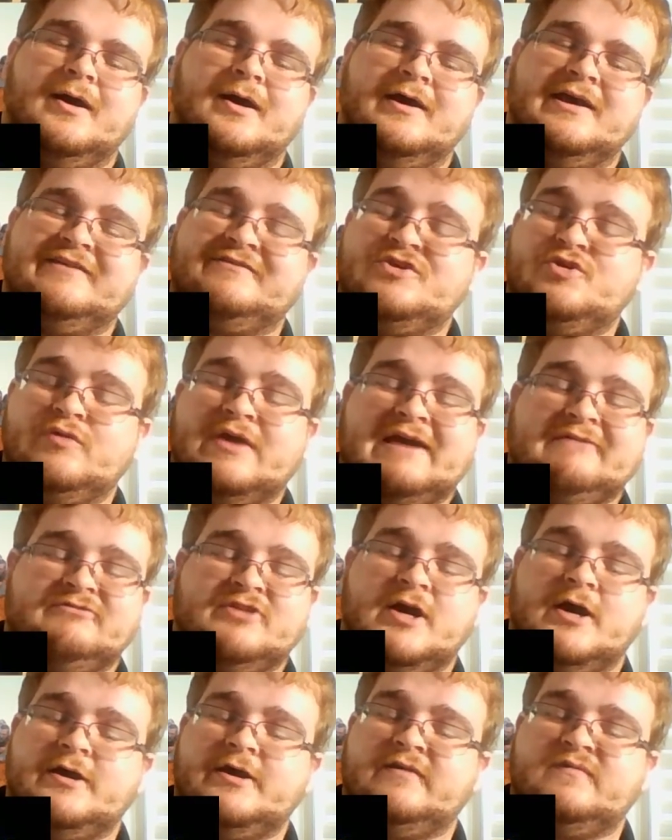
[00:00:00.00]
If you
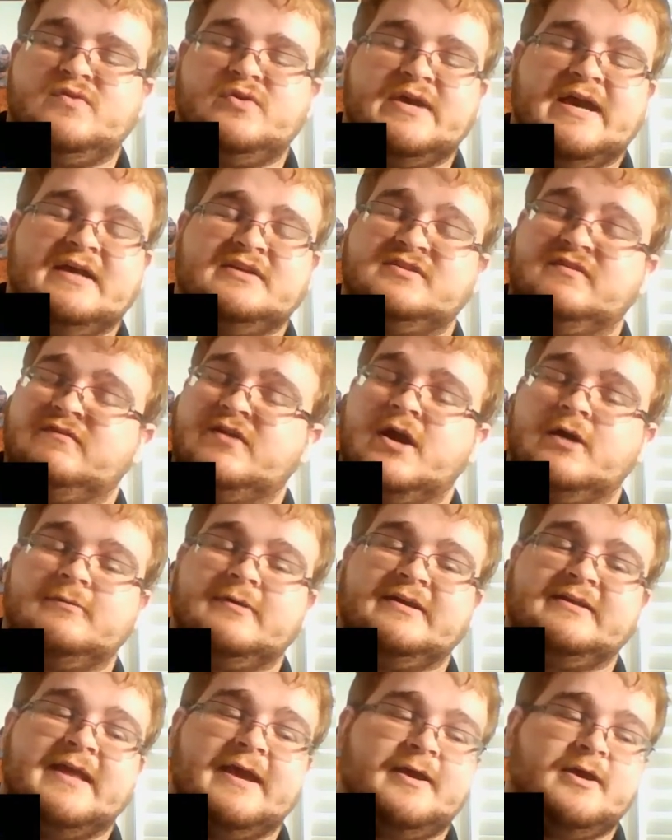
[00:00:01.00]
guys have not
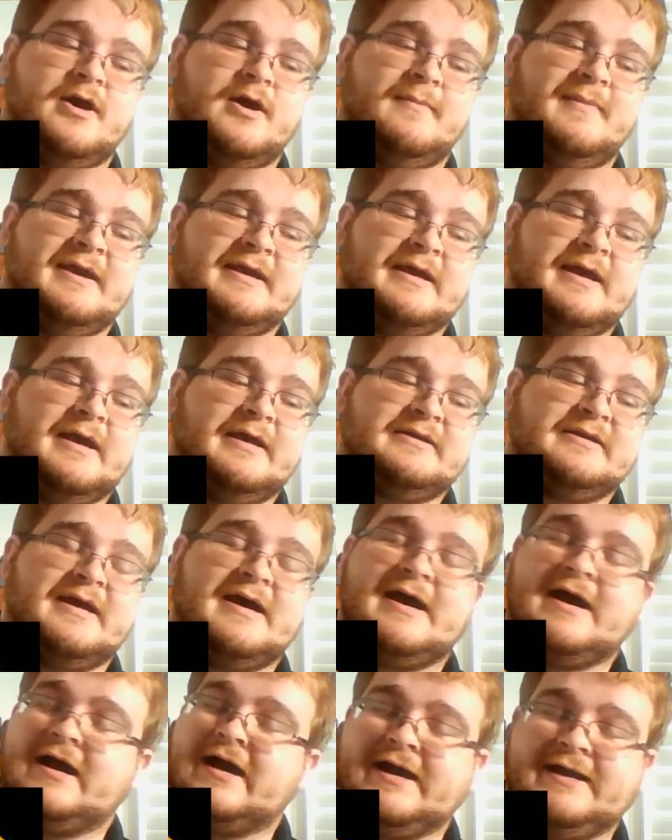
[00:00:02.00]
read that comic, I
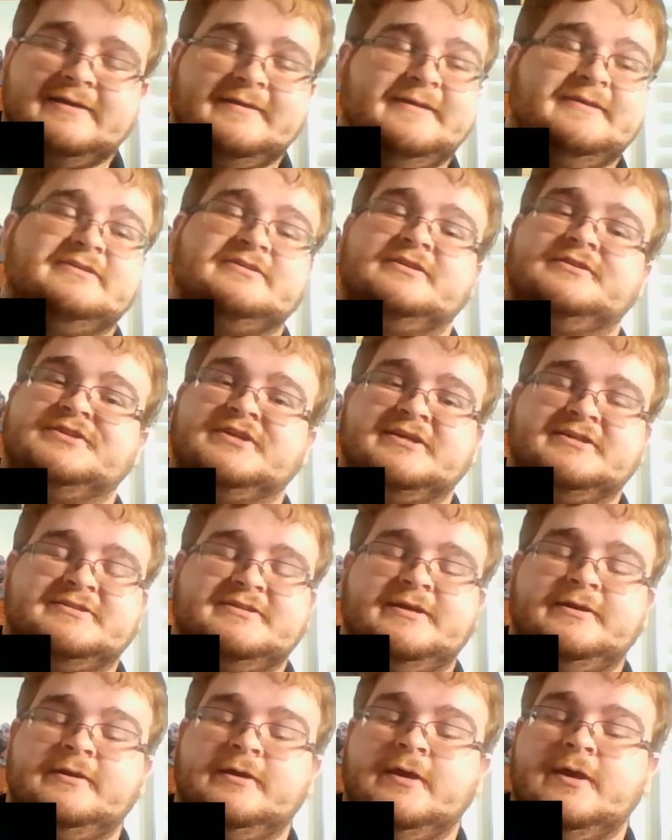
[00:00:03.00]
highly
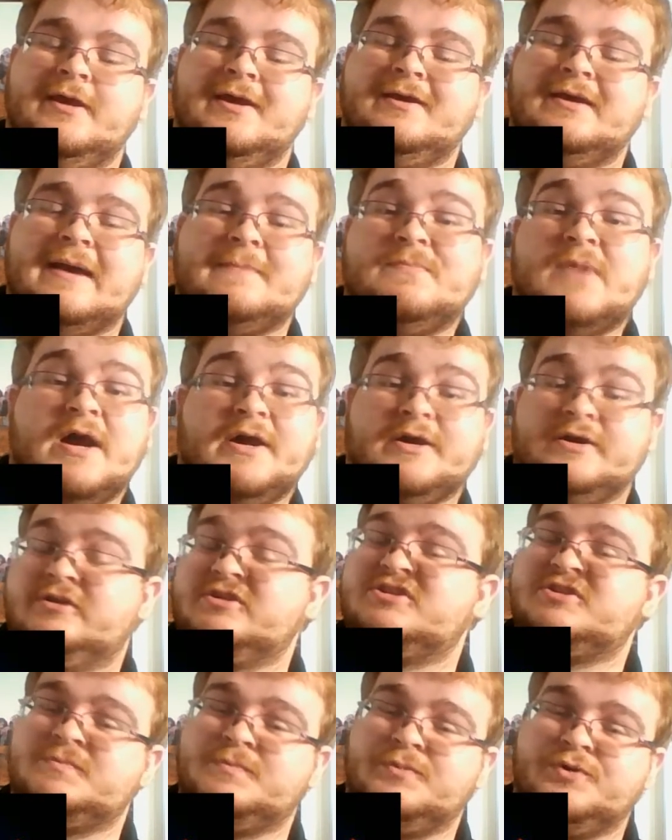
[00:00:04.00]
suggest it. I'm not going
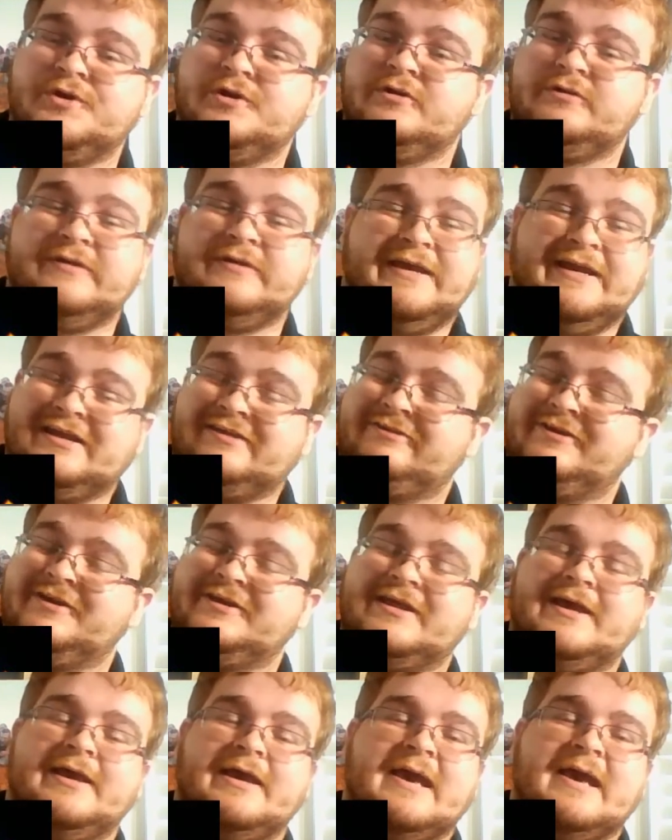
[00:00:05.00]
to spoil anything
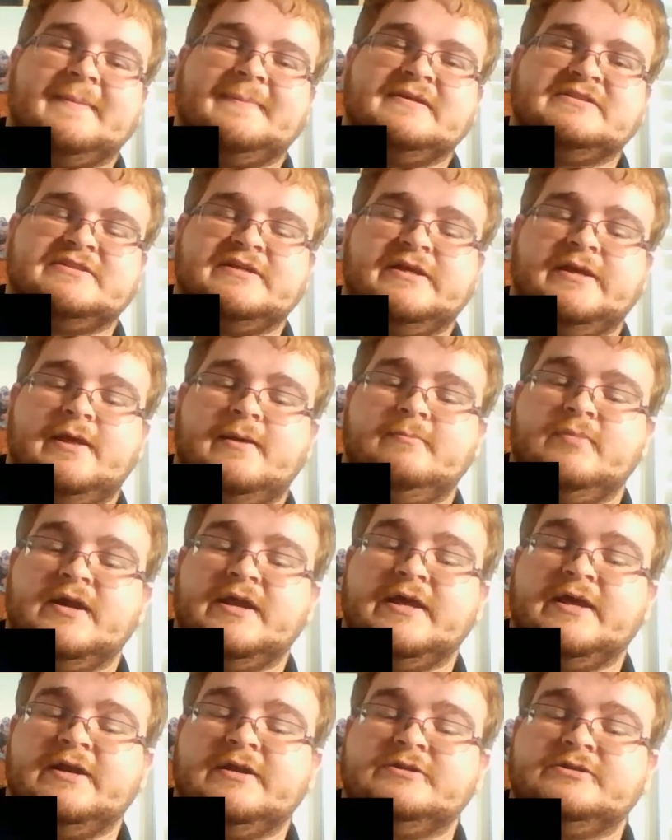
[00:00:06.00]
that happens in it,
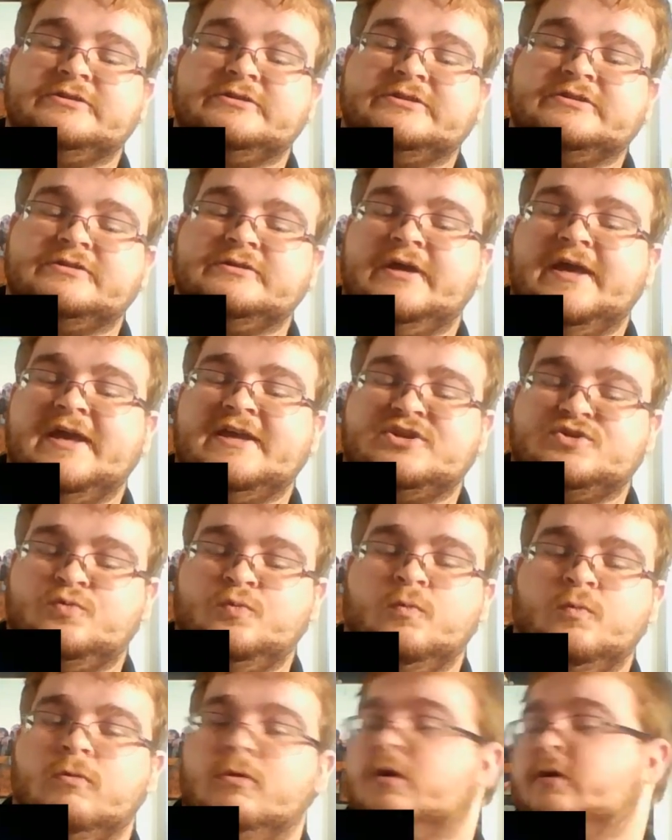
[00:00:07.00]
but it's
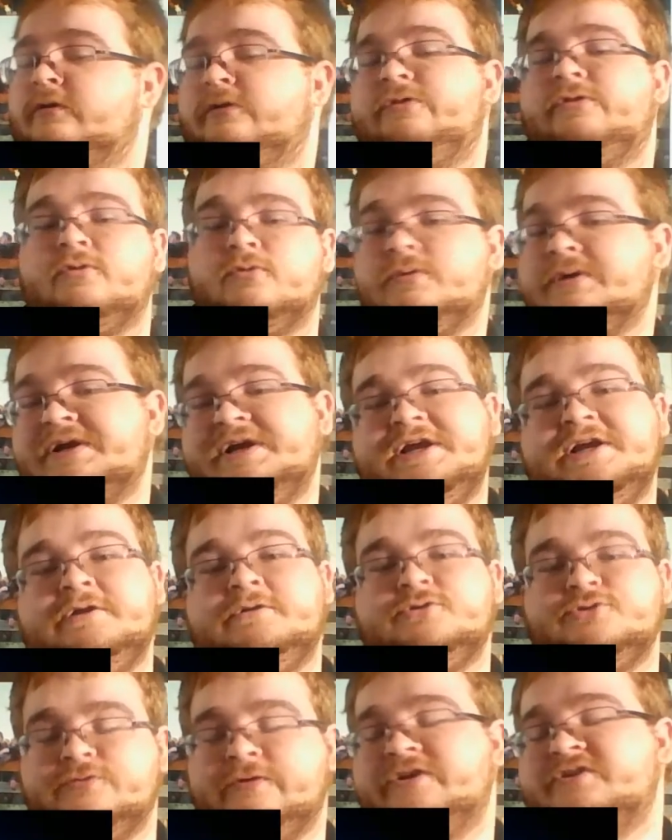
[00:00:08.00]
worth the read.
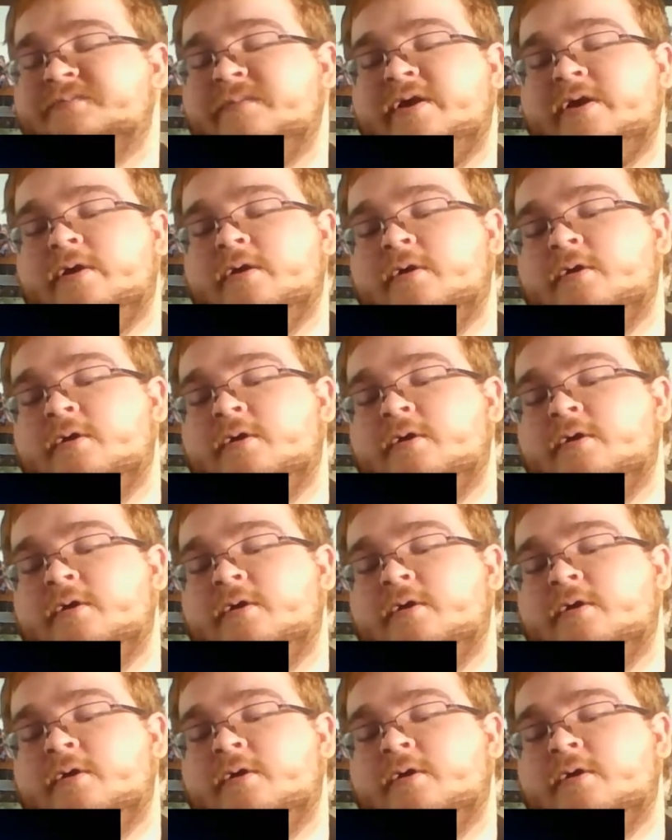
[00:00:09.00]
Trust me.